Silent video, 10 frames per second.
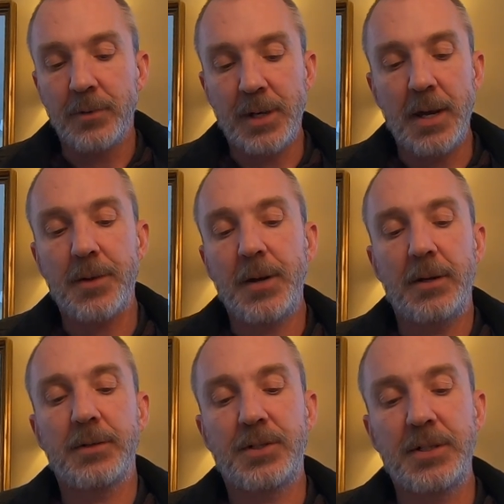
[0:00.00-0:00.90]
Okay,
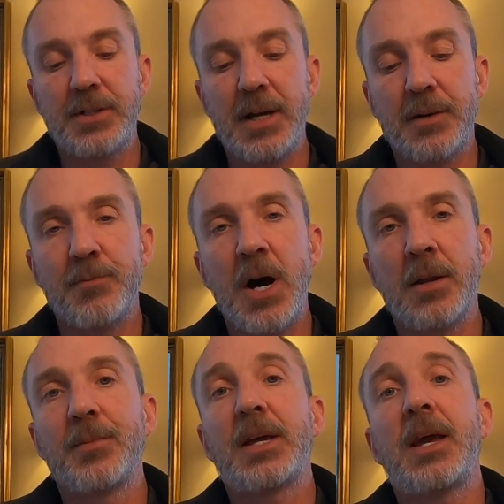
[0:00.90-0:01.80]
she's taking
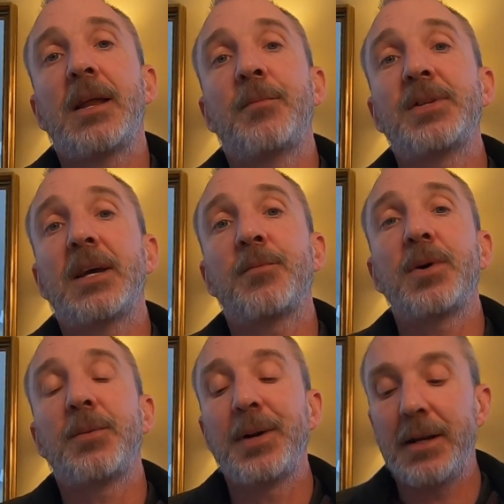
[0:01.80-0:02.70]
Molly McCann. I'm taking
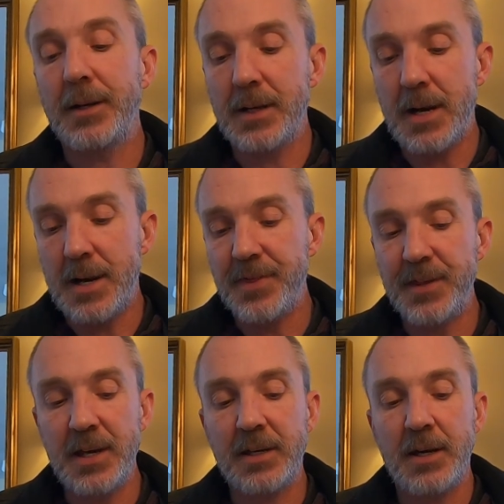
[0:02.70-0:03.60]
Belbita. I
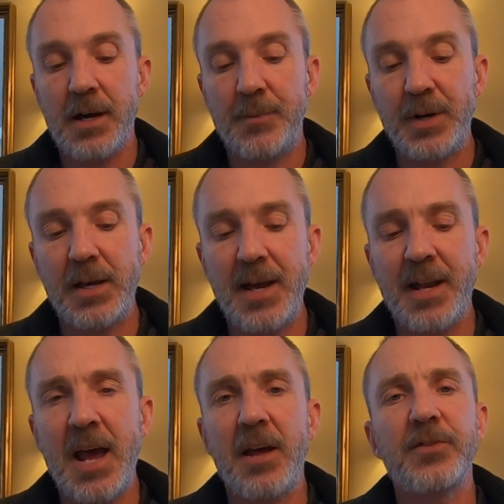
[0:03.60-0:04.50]
think
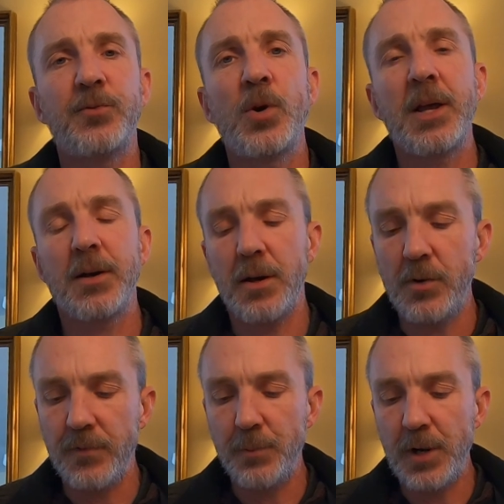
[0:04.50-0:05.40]
McCann has a win
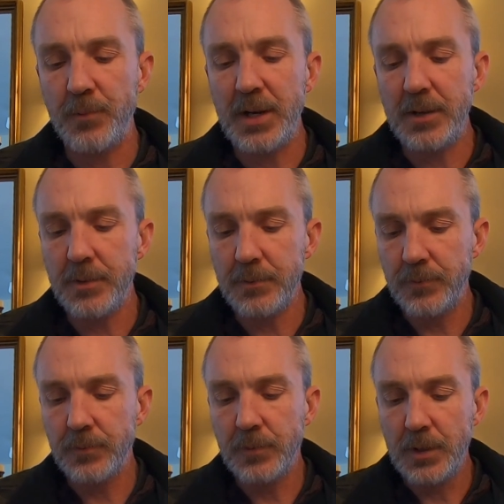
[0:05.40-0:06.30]
over Belbita,
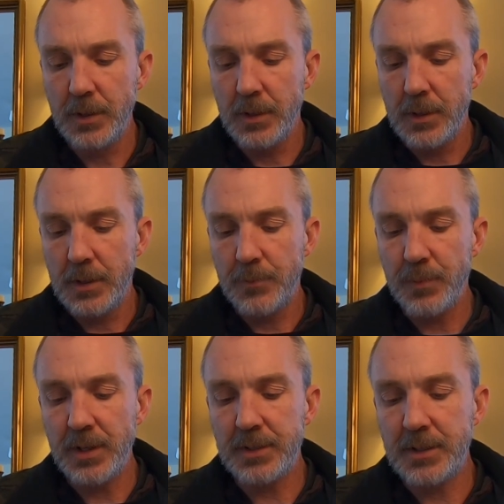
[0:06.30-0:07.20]

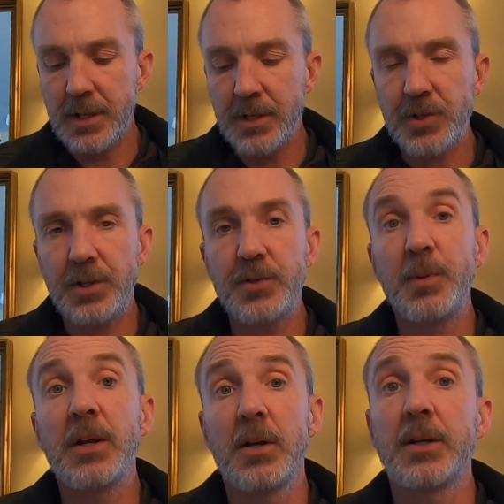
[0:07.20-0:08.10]
but she's
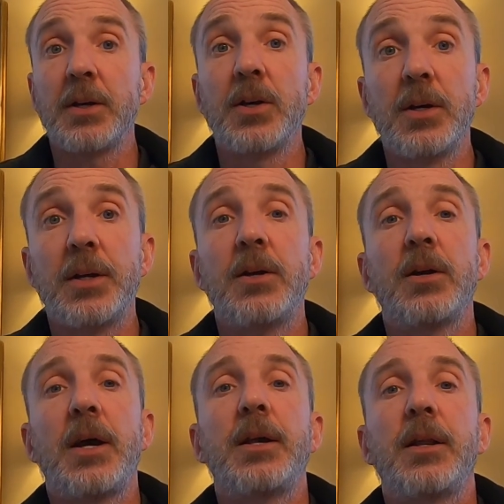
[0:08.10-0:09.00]
been looking good here
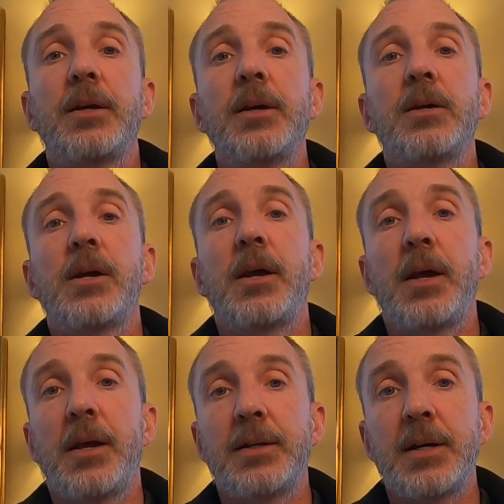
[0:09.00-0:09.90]
lately,
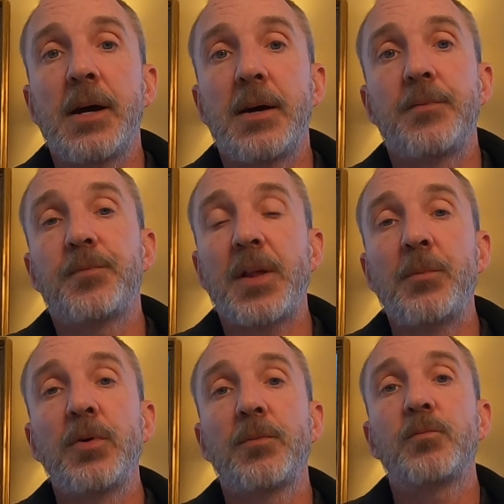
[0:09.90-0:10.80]
and I'm
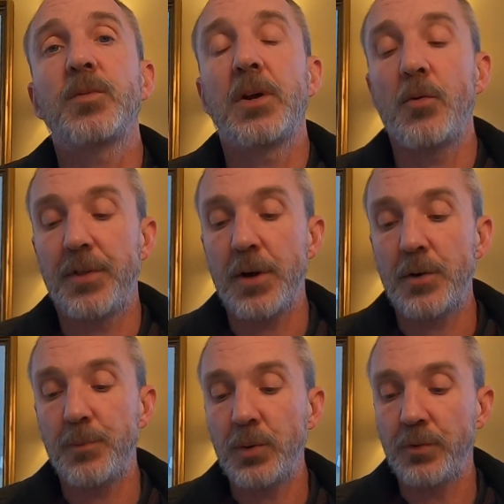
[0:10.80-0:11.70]
going to go with her
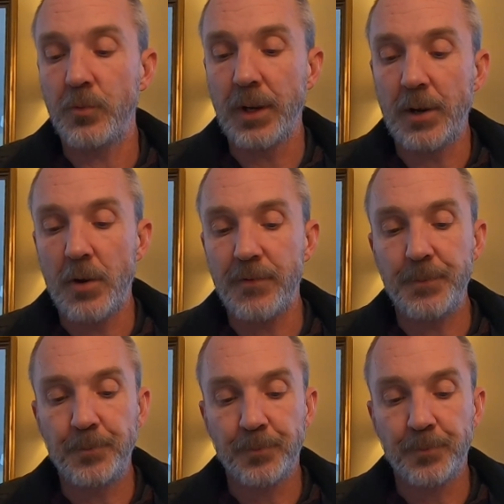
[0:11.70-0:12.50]
to pull the win off.